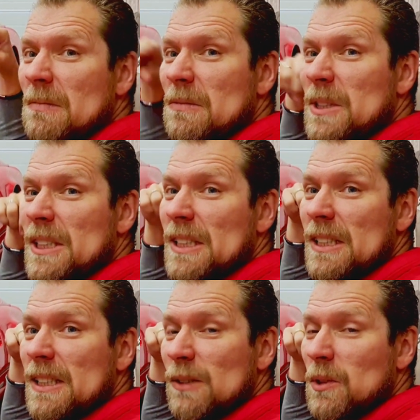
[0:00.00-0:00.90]
rear
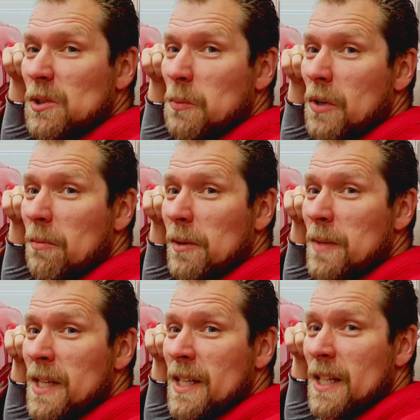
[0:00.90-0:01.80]
there was no
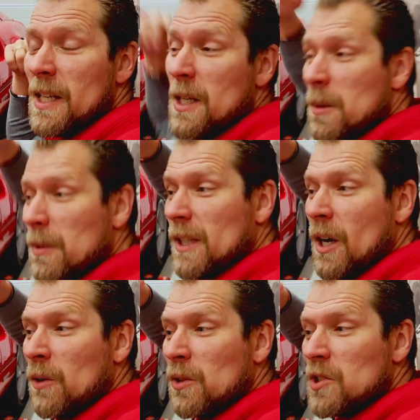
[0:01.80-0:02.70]
problem. But
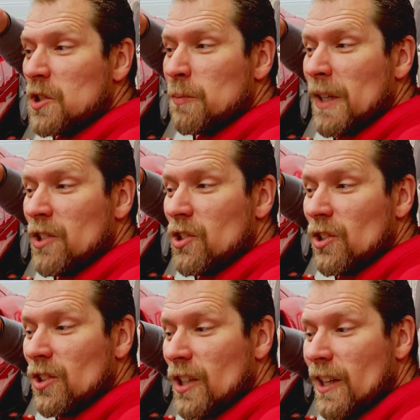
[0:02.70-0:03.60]
now the
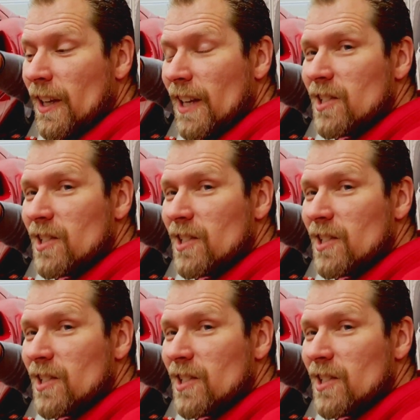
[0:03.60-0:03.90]
suspension has